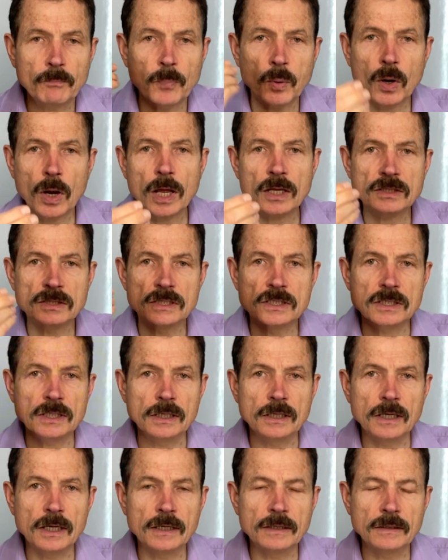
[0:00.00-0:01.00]
plots
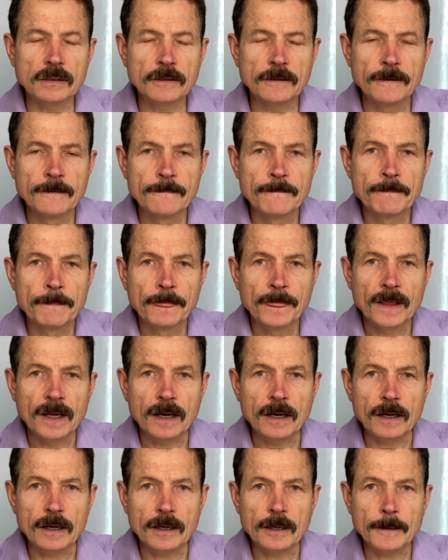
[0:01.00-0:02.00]
and
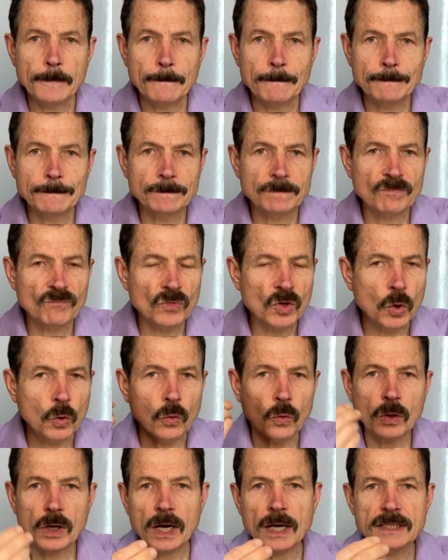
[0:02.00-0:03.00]

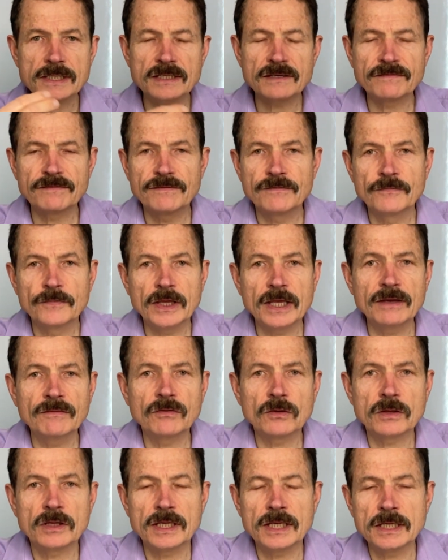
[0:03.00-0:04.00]
all kinds of
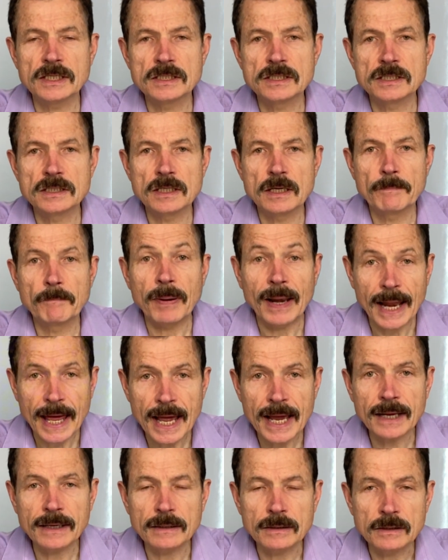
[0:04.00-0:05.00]
evil things
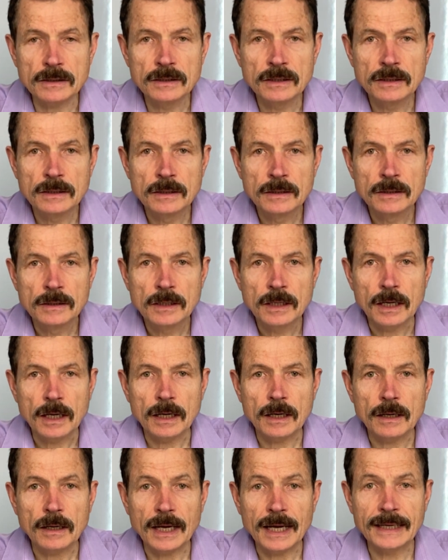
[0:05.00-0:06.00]
planned
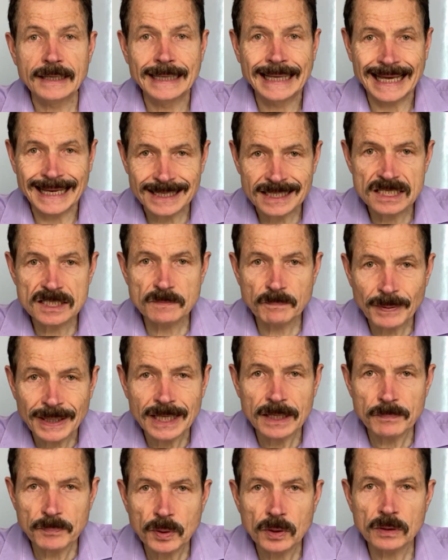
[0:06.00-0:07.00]
against
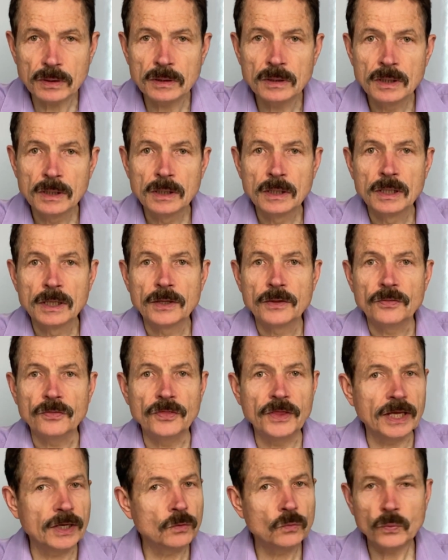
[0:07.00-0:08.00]
people,
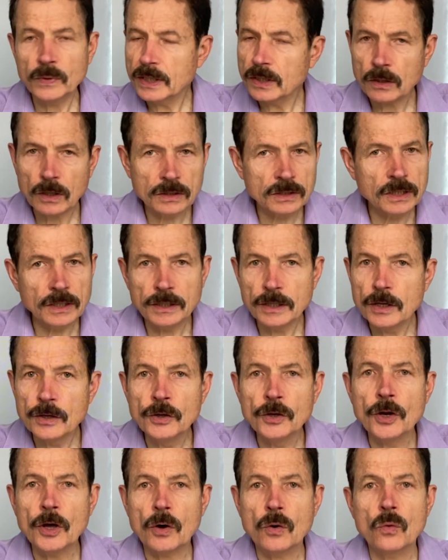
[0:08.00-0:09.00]
then we're not going to
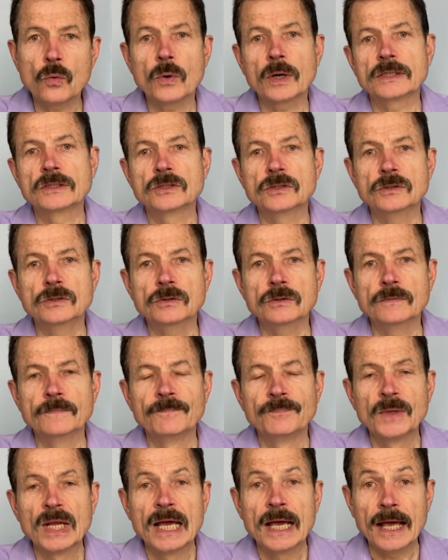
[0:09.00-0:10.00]
know what to do.
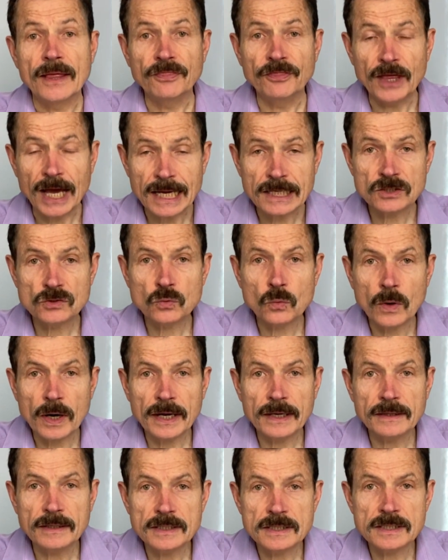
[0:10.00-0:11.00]
And that's
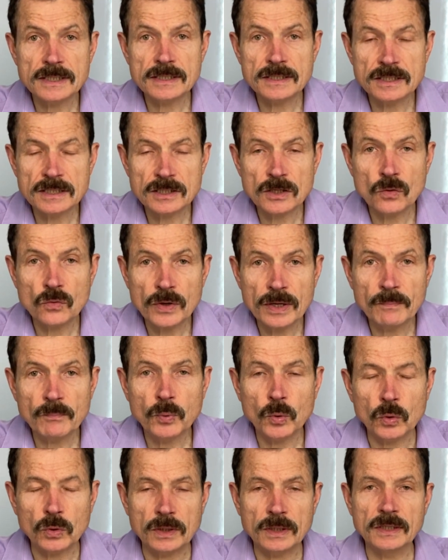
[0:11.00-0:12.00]
why this is so
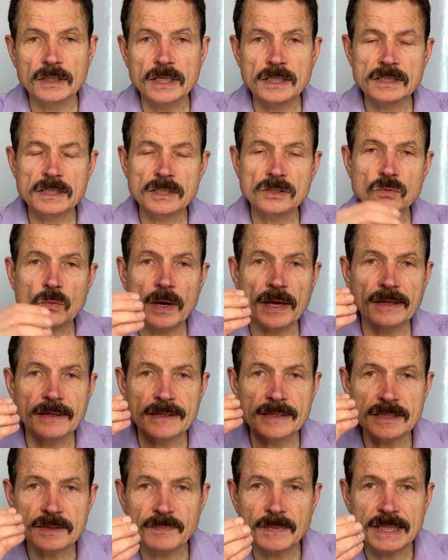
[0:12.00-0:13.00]
important. This is why
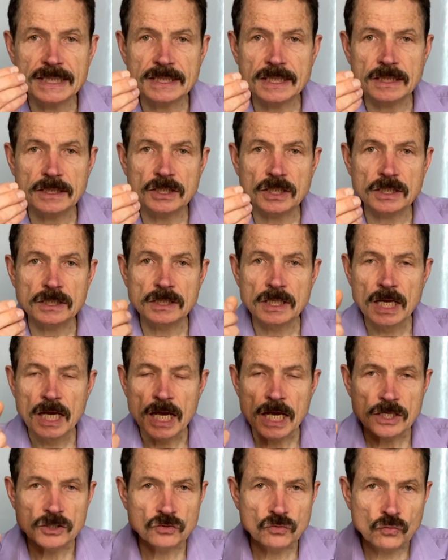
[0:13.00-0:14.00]
this message is
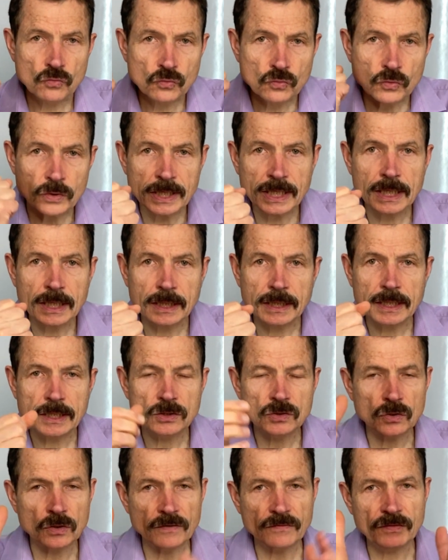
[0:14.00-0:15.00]
really,
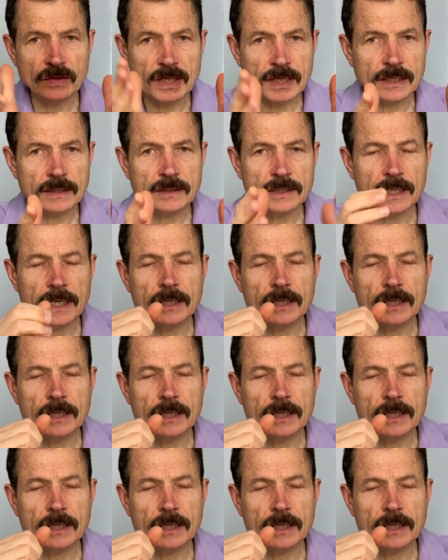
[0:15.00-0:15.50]
it's sort of here